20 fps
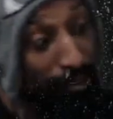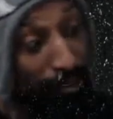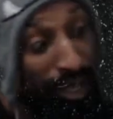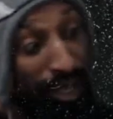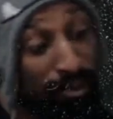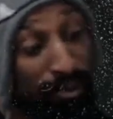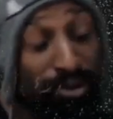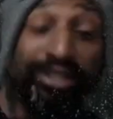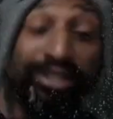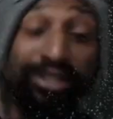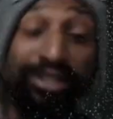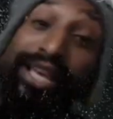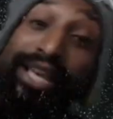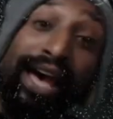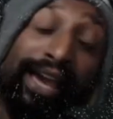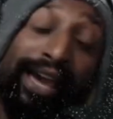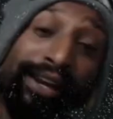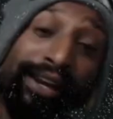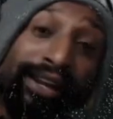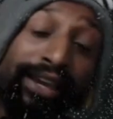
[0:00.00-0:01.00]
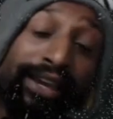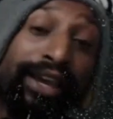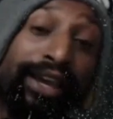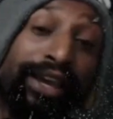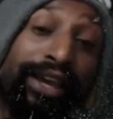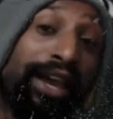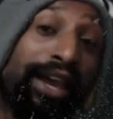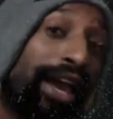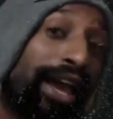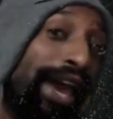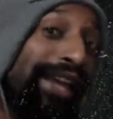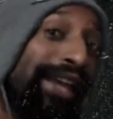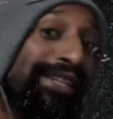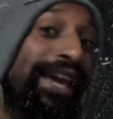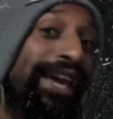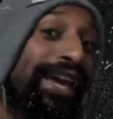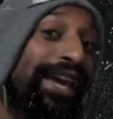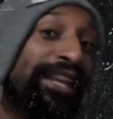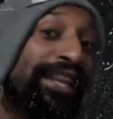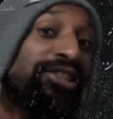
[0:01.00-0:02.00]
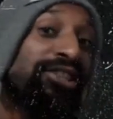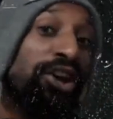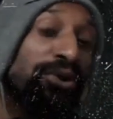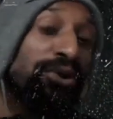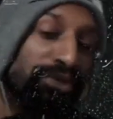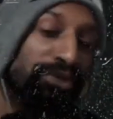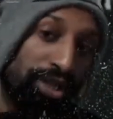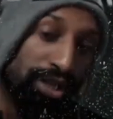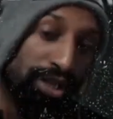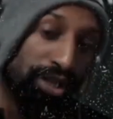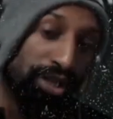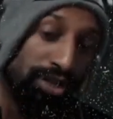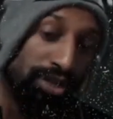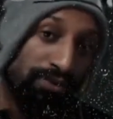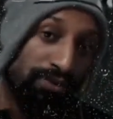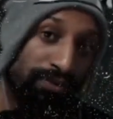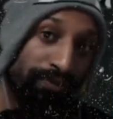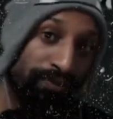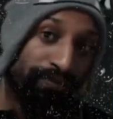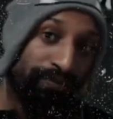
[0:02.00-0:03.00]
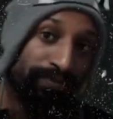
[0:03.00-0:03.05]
people side, a debt is owed to you.